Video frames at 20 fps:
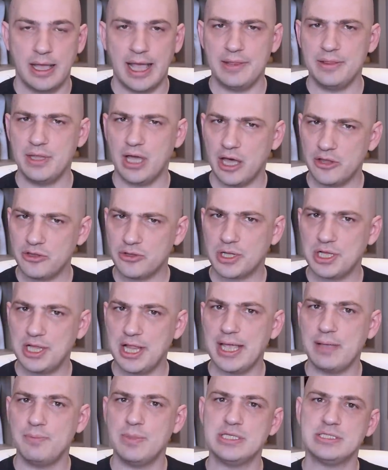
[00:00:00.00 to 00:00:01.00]
And the other
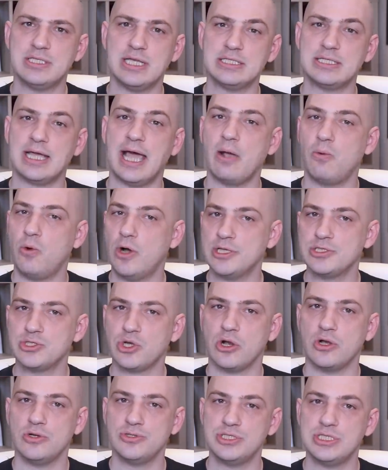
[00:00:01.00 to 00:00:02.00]
claim is that Taiwan's
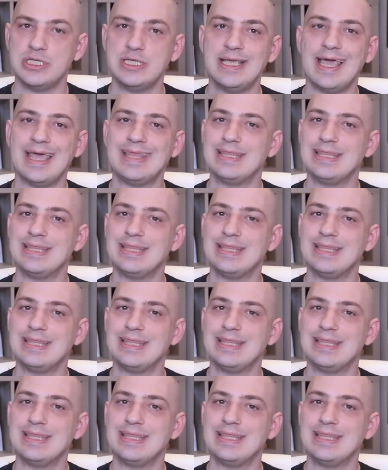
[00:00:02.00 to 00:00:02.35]
ROC